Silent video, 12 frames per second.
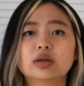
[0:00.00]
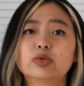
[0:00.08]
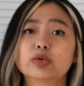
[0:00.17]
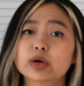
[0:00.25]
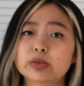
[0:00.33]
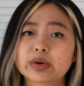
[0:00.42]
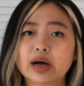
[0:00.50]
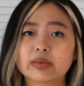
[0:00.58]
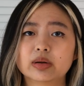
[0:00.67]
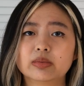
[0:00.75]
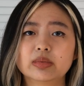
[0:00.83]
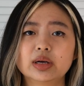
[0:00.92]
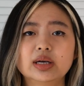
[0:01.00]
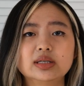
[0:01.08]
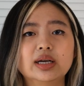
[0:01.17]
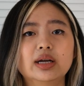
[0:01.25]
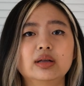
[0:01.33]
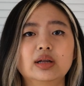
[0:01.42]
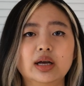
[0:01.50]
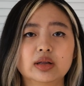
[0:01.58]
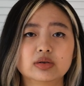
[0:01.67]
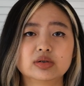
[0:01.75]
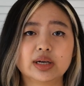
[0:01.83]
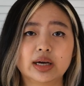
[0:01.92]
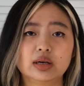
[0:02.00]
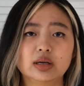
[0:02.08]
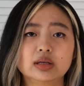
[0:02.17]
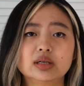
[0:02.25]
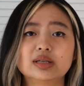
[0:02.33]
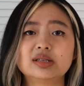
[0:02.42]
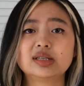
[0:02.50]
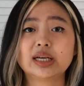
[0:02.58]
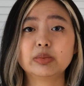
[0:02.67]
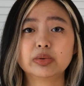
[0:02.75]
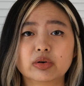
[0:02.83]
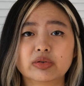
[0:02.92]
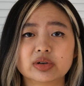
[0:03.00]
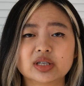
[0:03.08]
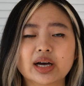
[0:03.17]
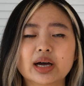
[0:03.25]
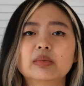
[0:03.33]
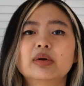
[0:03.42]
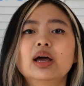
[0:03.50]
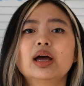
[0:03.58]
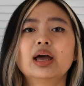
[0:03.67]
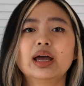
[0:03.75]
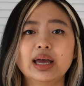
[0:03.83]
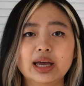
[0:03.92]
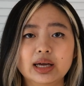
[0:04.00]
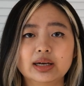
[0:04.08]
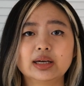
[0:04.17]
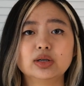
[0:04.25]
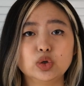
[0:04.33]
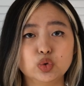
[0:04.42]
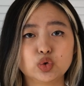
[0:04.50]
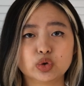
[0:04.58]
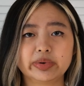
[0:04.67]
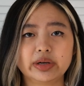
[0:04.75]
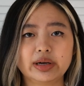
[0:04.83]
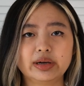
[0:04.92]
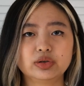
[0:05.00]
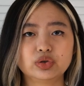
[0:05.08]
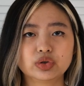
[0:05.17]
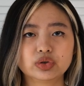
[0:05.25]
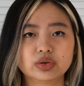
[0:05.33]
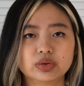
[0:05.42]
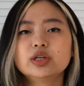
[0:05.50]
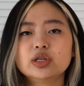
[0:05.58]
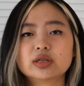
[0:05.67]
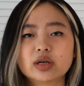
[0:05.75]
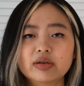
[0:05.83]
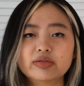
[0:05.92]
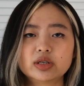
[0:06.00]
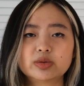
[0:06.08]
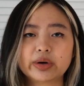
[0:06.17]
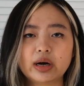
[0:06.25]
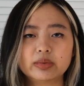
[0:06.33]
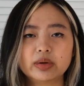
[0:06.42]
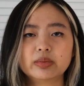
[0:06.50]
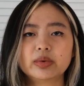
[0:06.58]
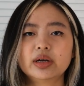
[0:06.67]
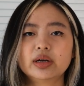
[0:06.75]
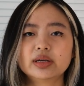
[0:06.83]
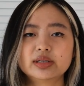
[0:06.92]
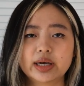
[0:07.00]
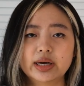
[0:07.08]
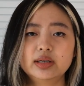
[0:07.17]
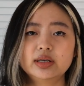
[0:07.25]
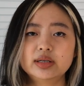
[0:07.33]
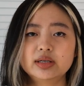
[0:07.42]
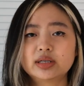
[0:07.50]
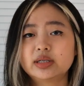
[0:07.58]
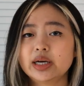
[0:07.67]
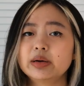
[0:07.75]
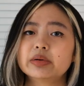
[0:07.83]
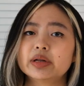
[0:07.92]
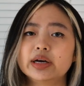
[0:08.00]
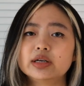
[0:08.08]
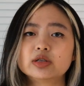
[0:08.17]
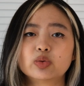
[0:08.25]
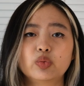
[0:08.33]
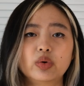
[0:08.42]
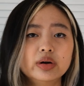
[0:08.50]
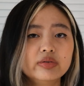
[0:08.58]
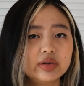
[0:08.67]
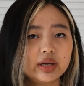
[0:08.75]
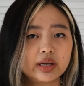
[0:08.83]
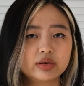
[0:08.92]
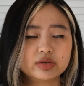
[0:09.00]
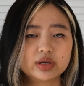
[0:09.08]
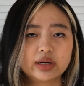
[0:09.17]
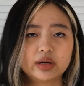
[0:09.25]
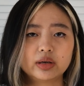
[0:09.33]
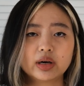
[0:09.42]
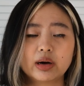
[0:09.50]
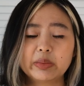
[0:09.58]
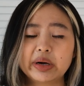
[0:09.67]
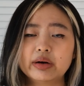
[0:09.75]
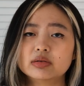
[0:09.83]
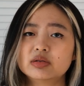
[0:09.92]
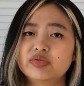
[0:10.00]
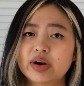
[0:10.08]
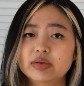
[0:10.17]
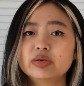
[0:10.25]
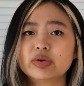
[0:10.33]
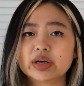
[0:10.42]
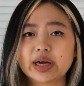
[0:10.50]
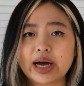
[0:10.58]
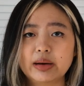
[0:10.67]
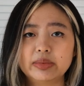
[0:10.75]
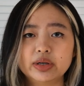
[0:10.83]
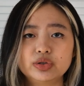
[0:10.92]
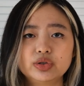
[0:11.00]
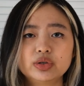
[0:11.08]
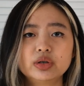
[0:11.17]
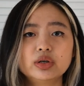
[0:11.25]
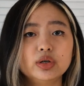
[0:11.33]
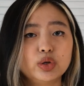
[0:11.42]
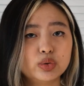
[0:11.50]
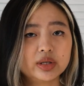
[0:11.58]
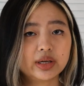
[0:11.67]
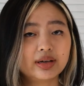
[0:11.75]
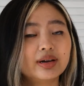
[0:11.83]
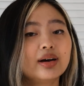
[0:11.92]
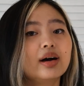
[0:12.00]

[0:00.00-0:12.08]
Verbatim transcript: the real problem is getting the anthocyanin to stay over time and at neutral pH. To solve this problem, scientists stabilized one of the anthocyanin compounds found in red cabbage using